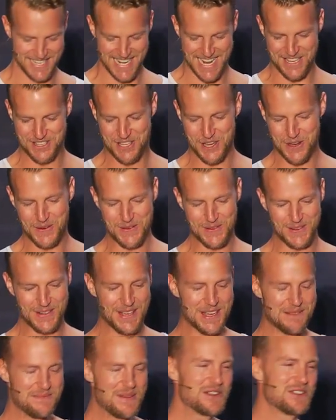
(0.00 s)
And so you
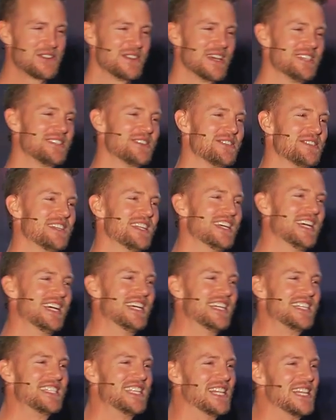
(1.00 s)
gotta picture this. So,
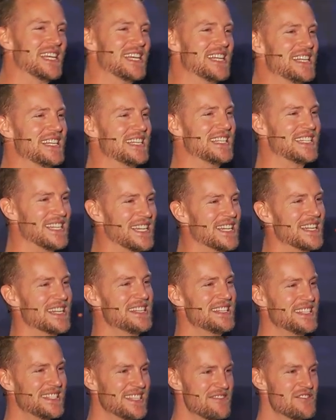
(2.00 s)
Dylan,
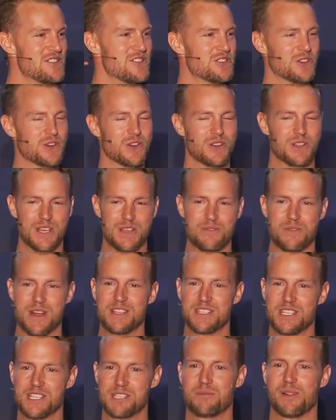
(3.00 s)
Dylan, seven years old, he
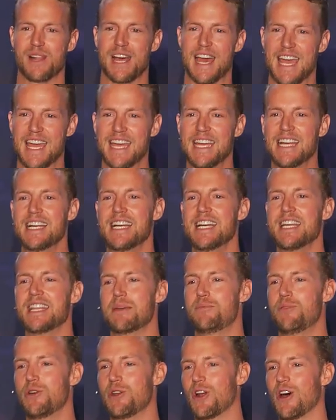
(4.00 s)
writes this play.
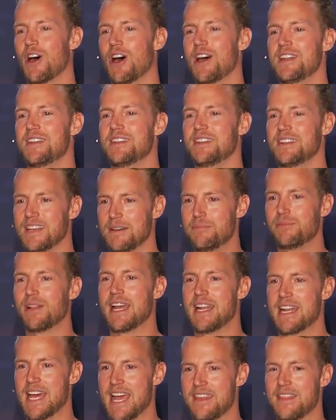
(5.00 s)
They put on a
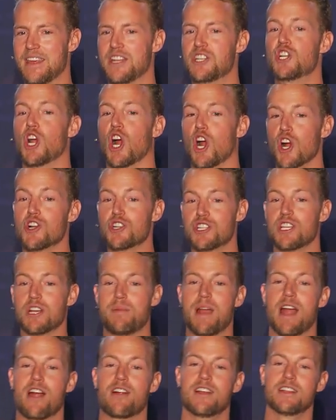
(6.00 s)
play night. They charge their
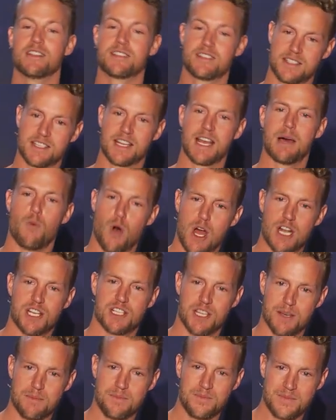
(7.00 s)
parents to come
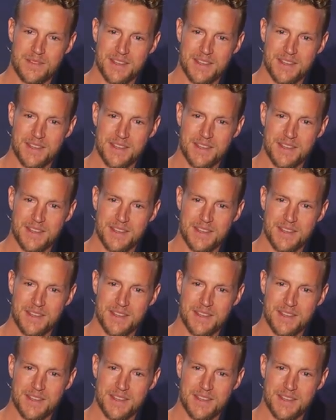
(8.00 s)
watch them.